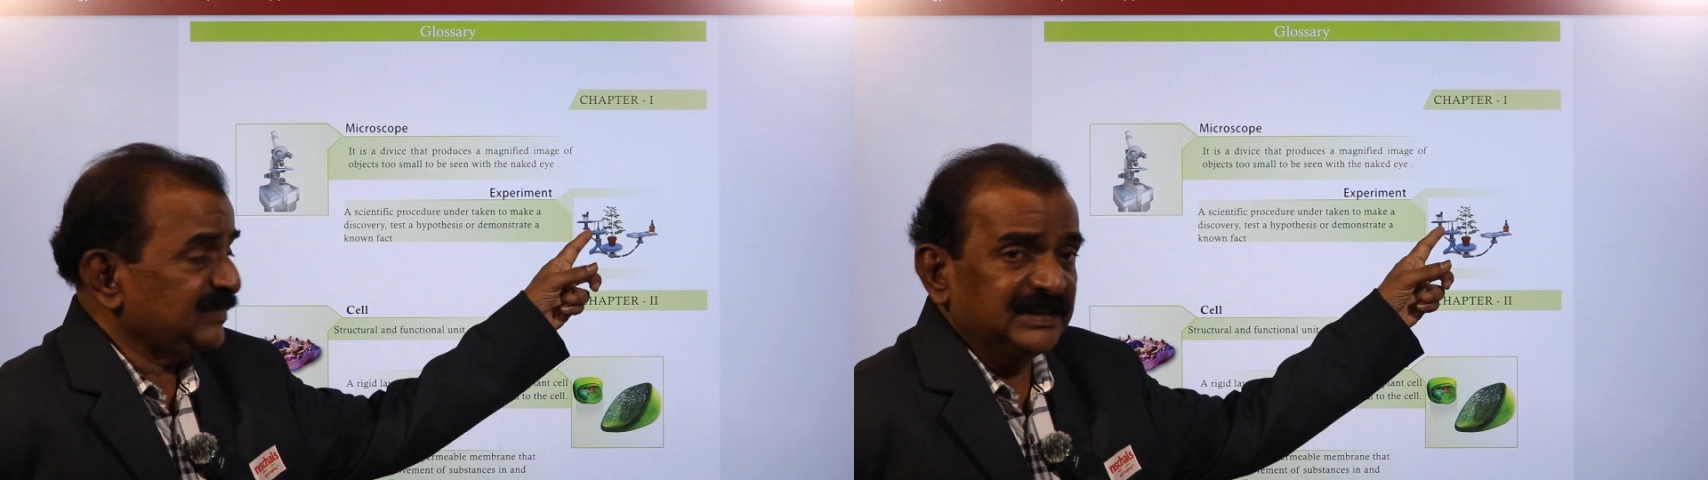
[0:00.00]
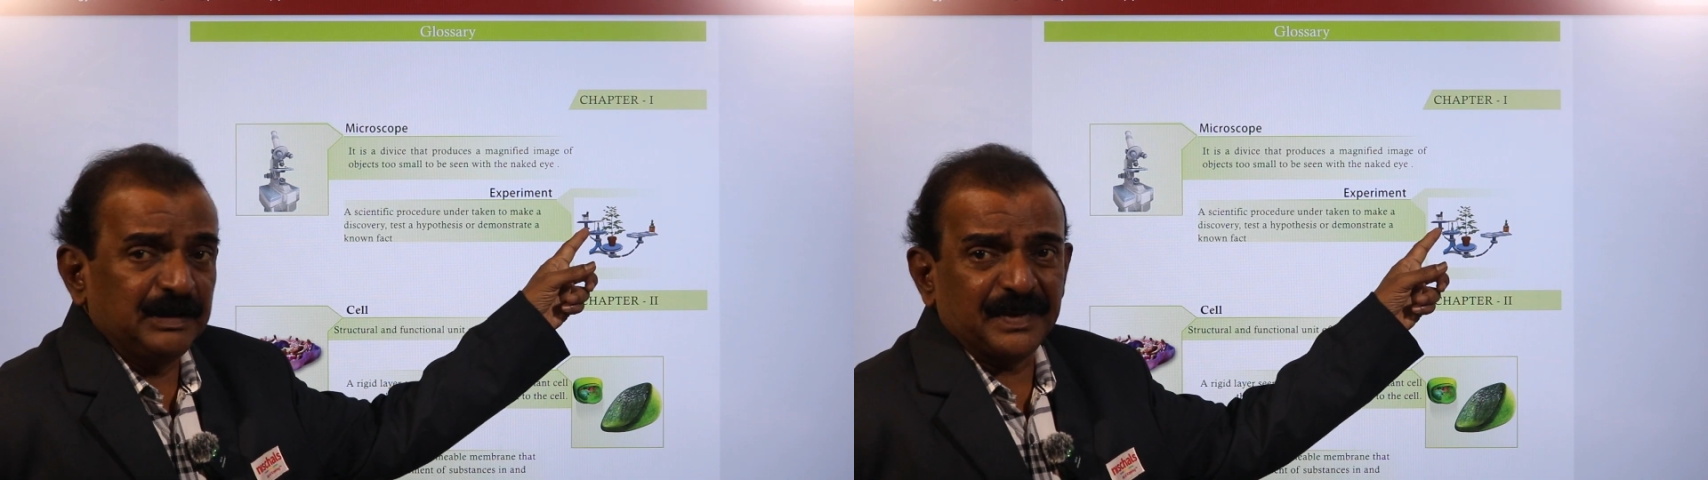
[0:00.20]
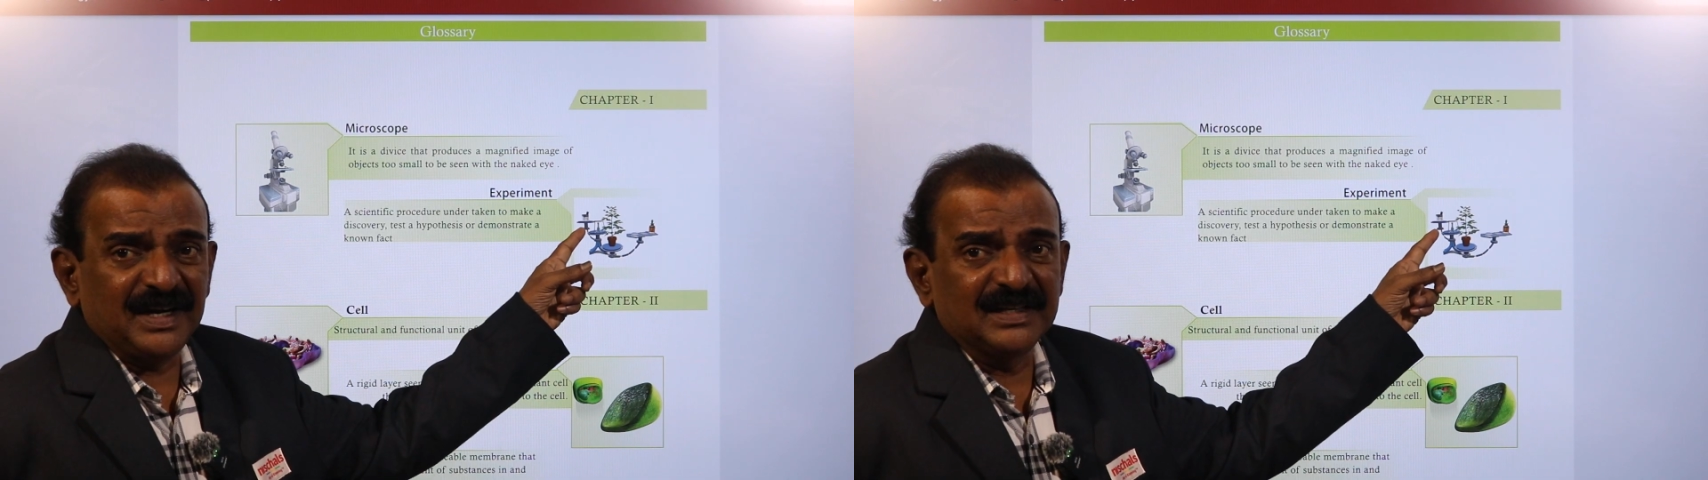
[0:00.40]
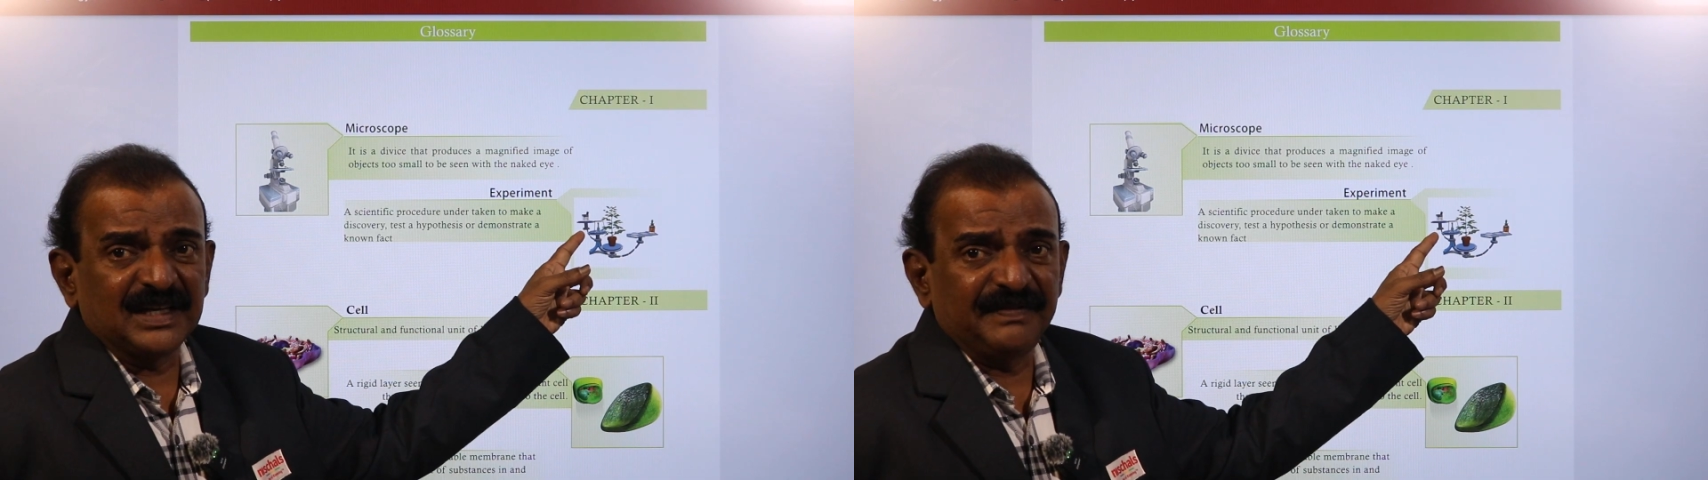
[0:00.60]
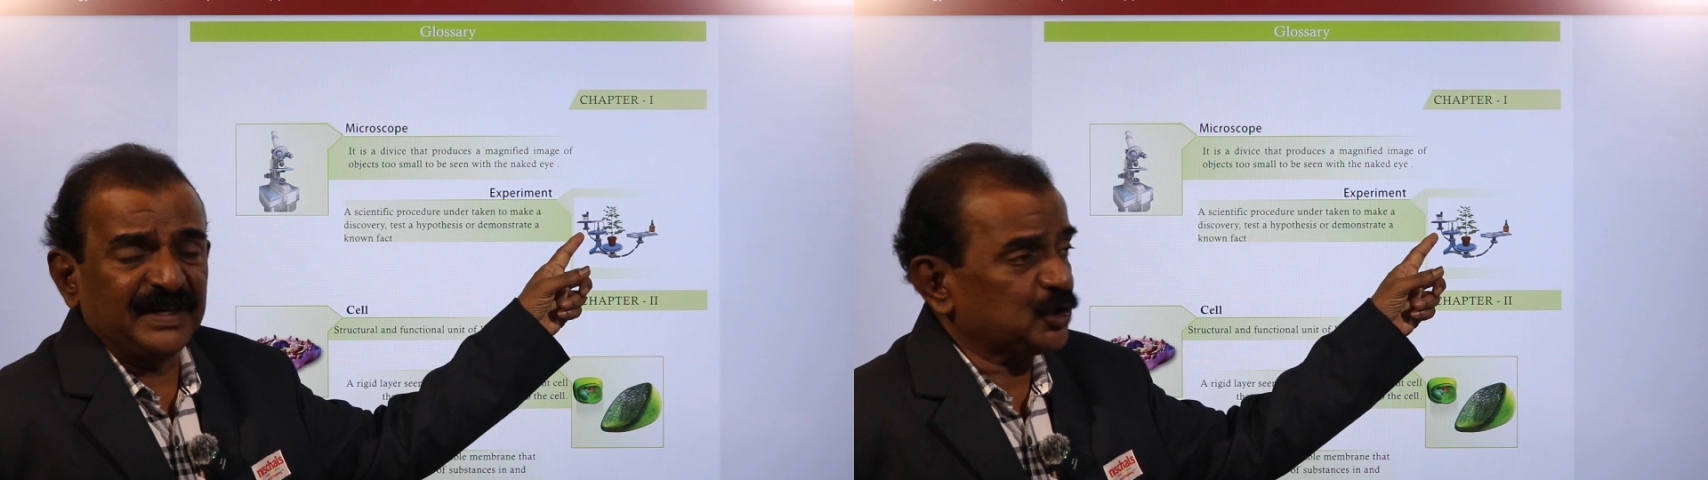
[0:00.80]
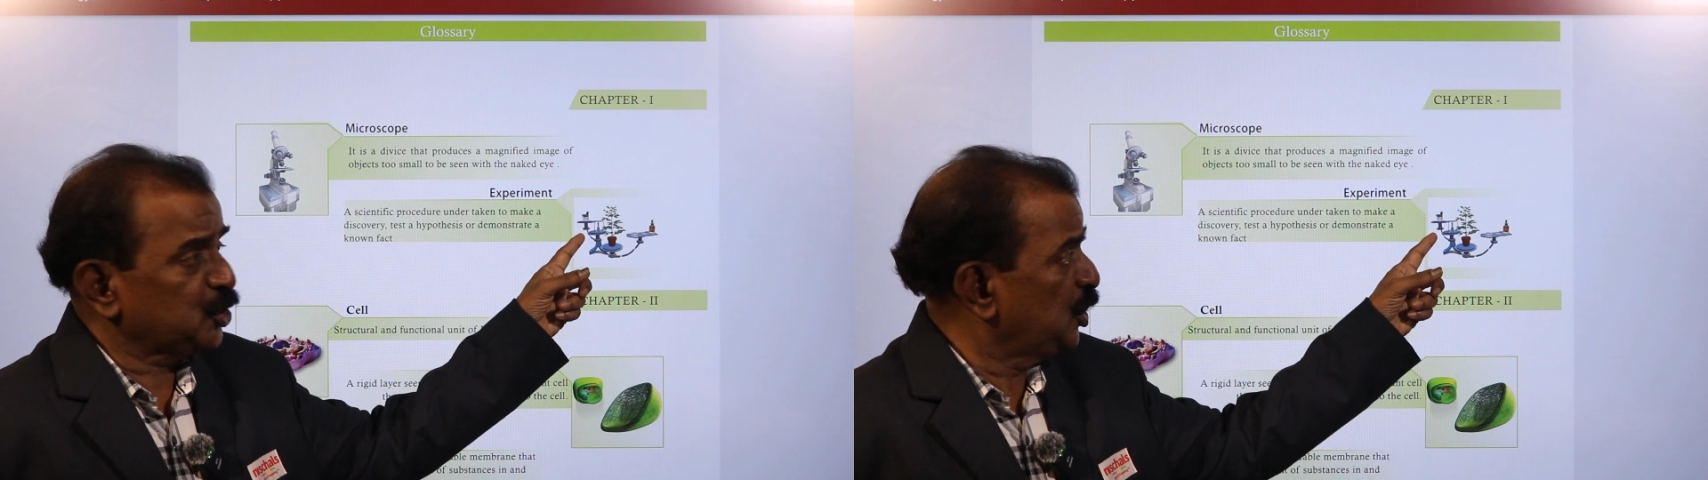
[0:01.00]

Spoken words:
the presence of a,